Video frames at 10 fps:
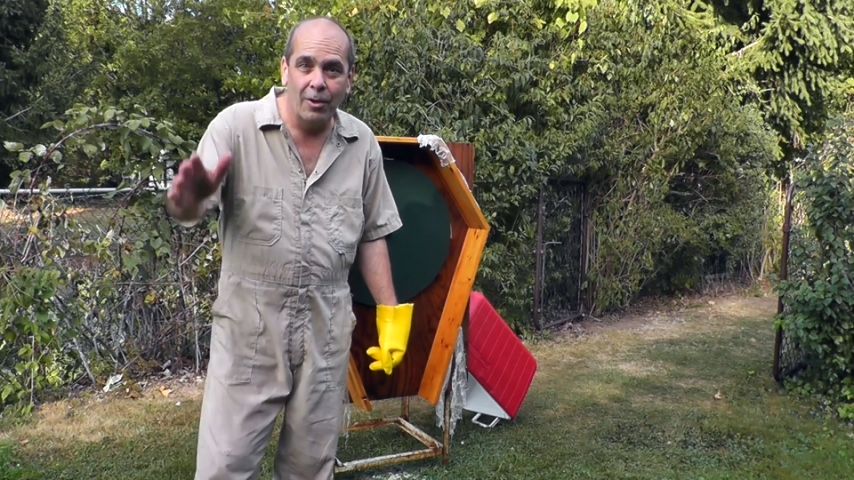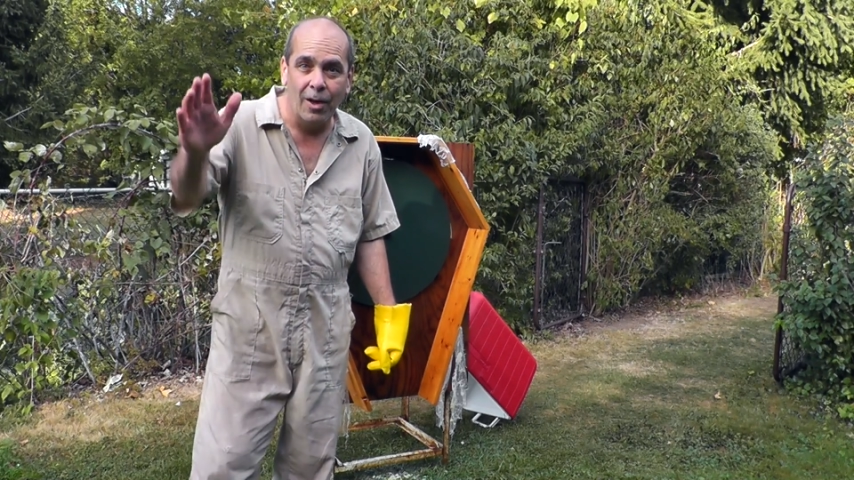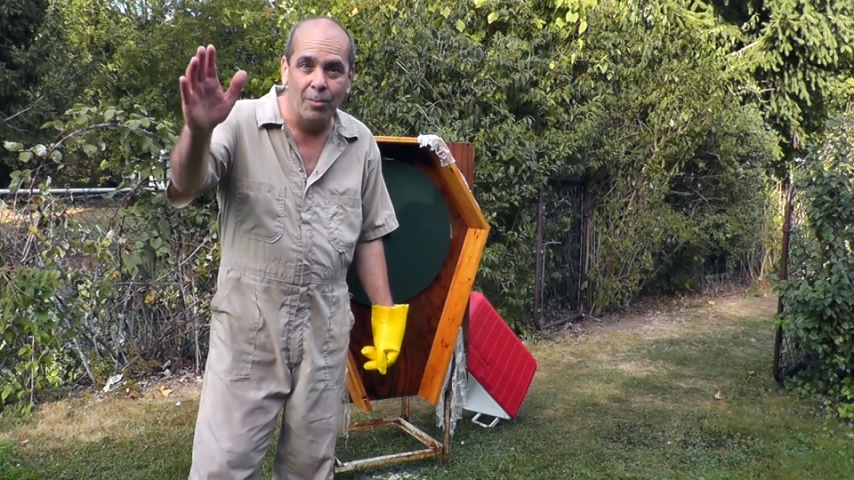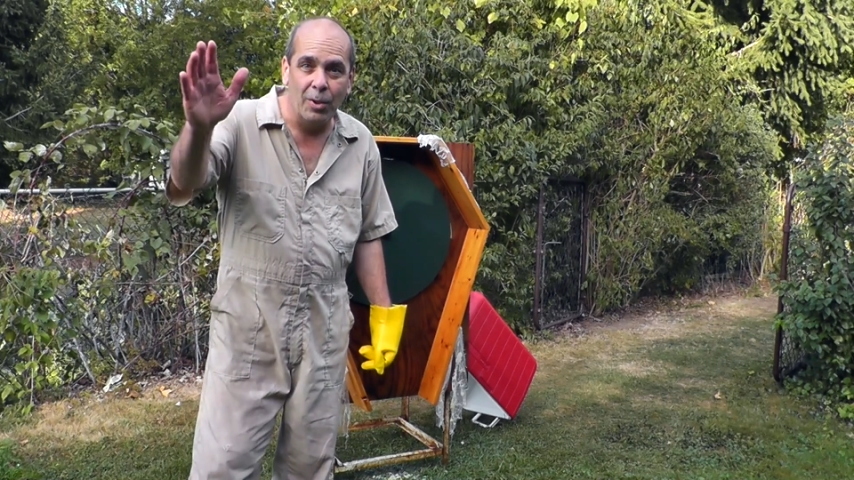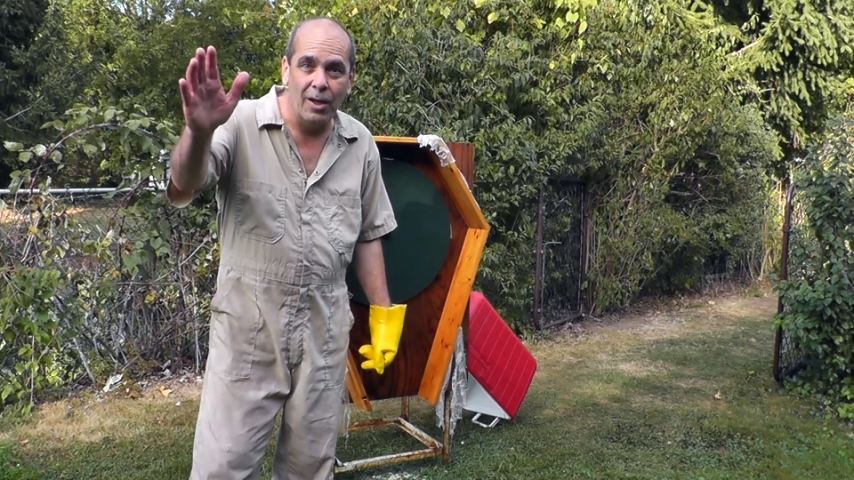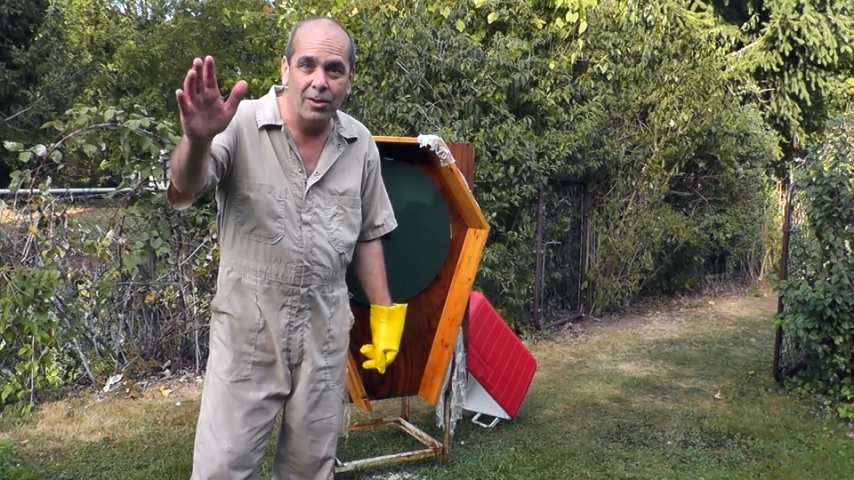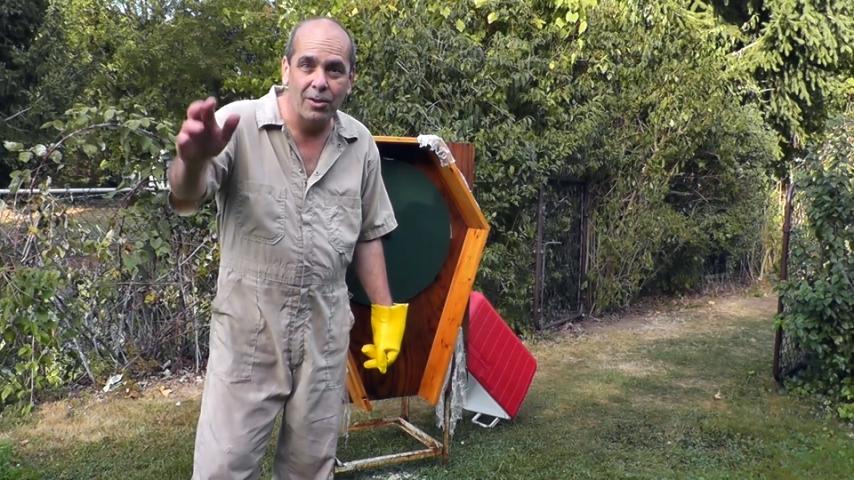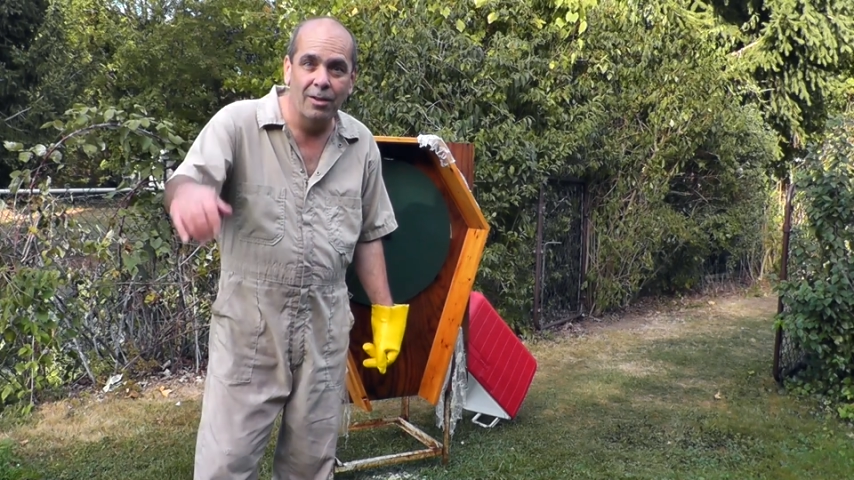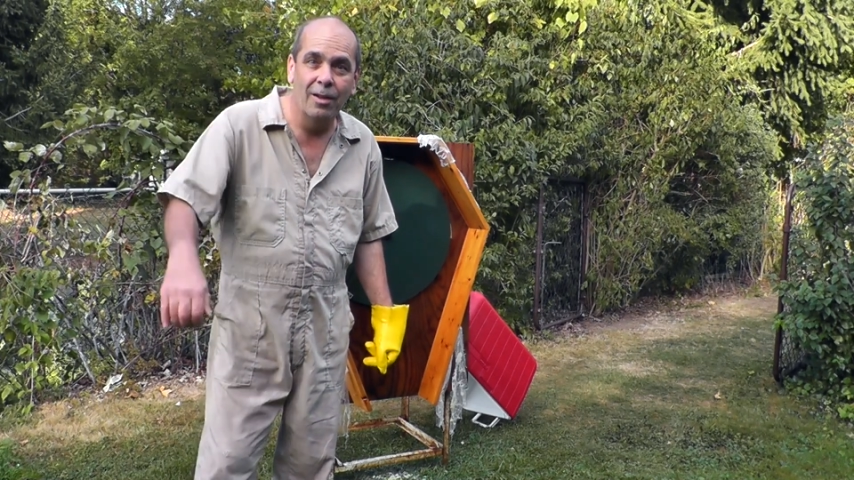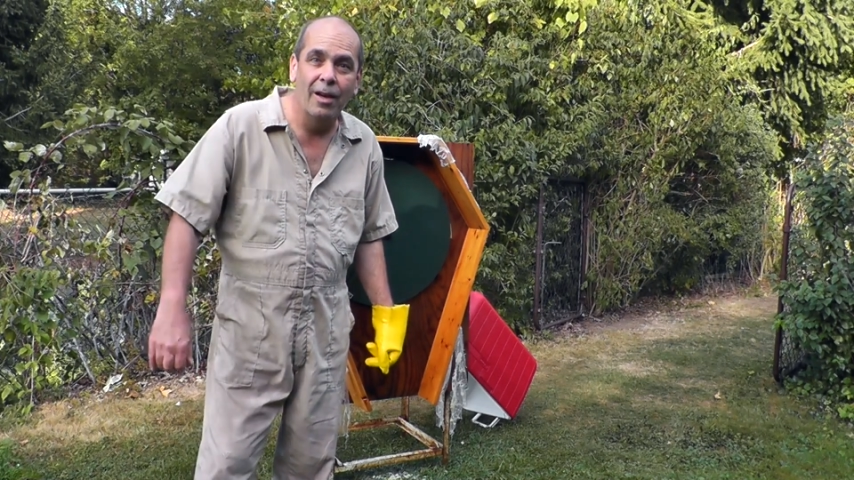God
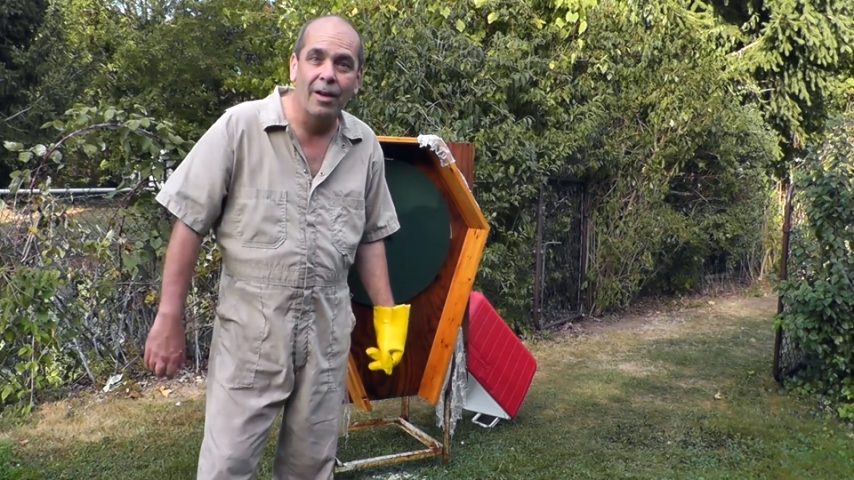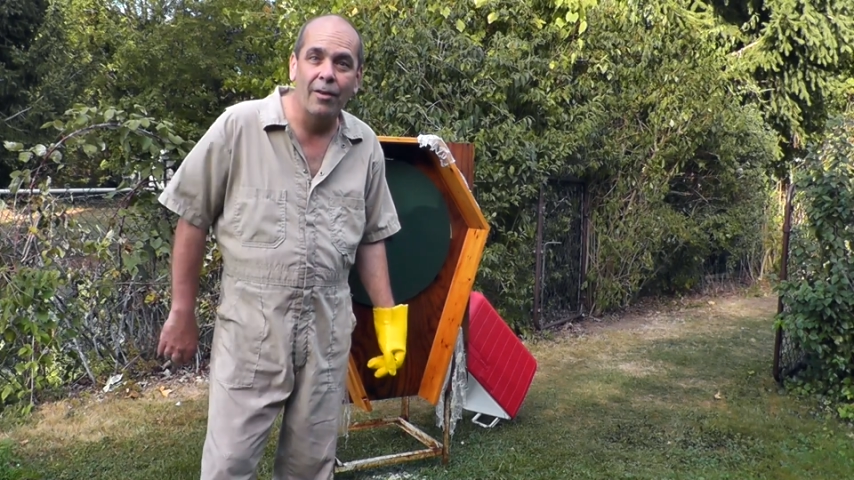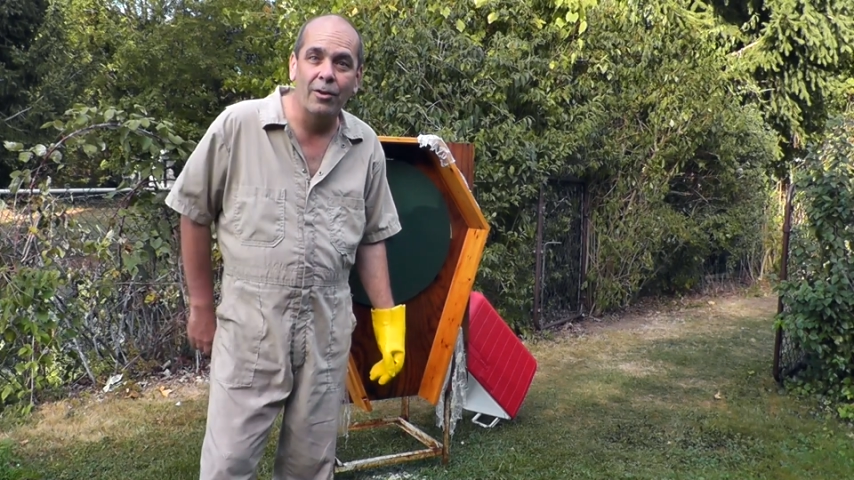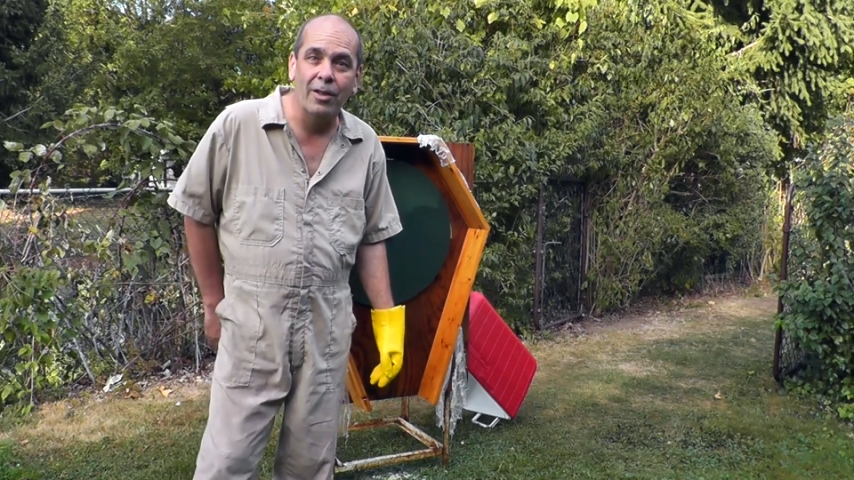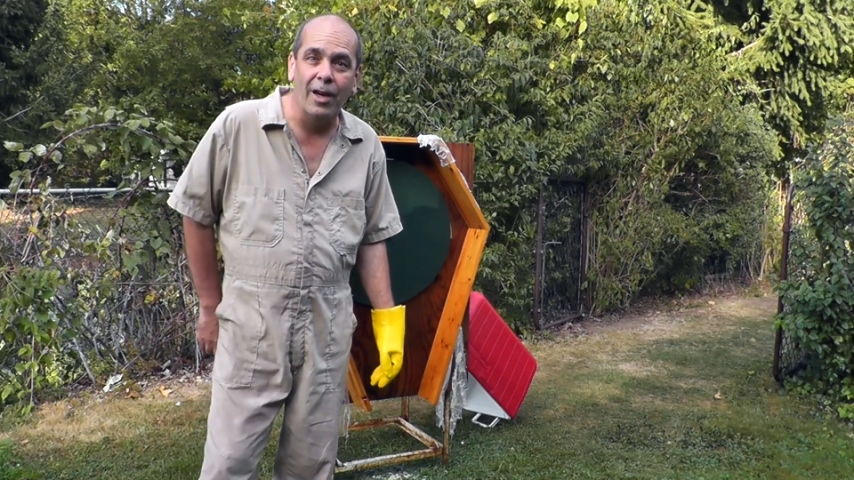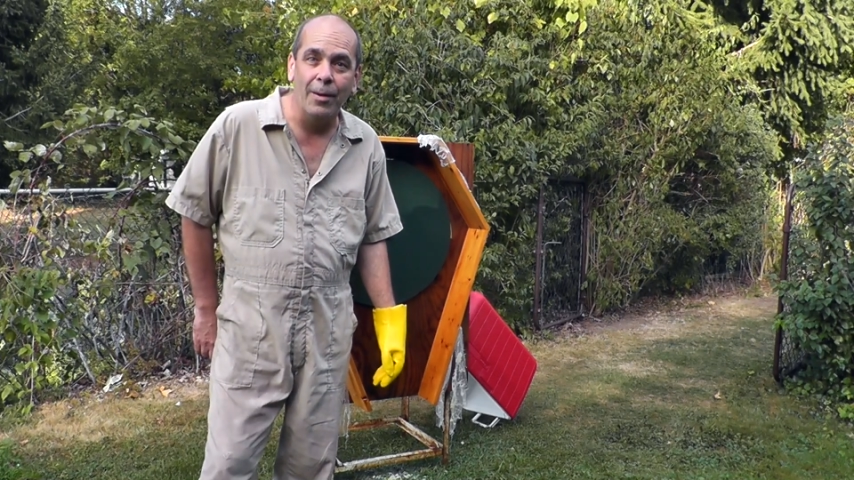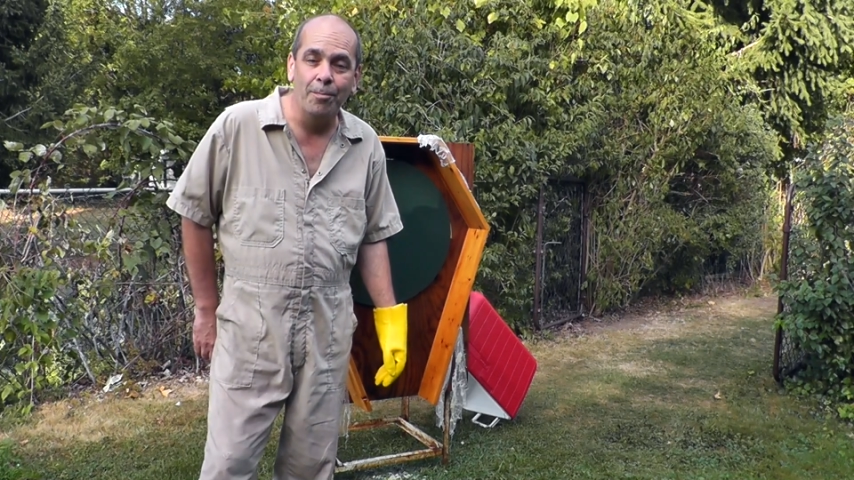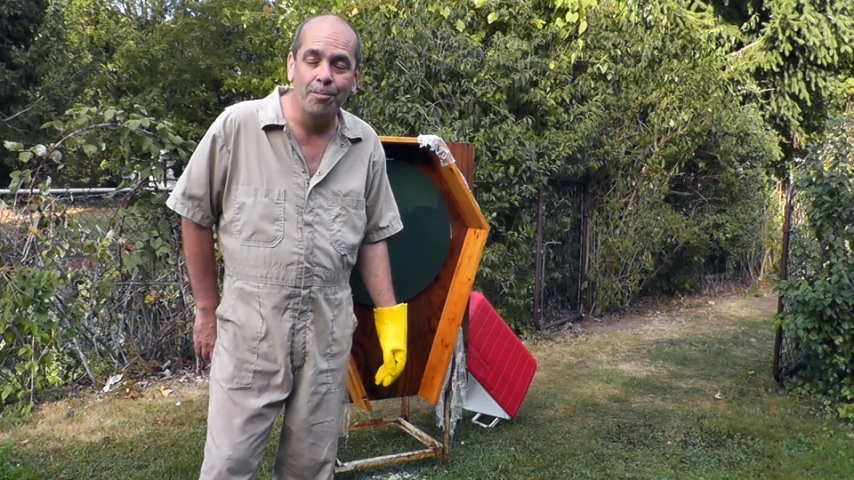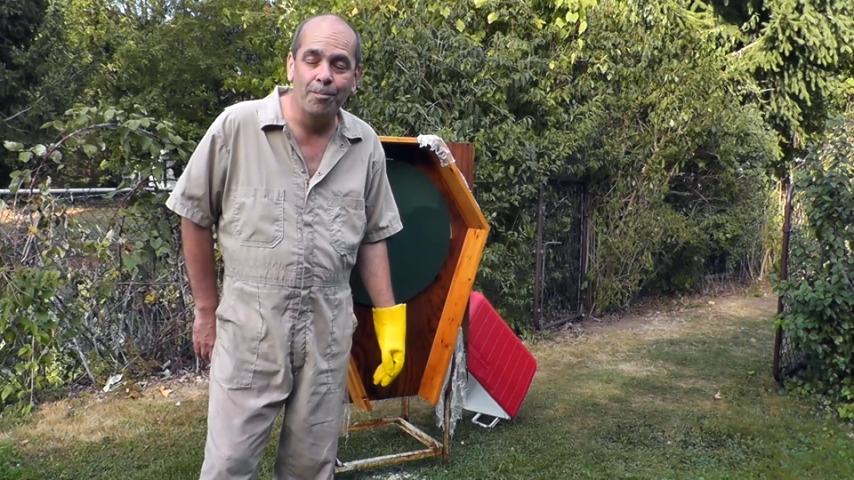bless. Another time.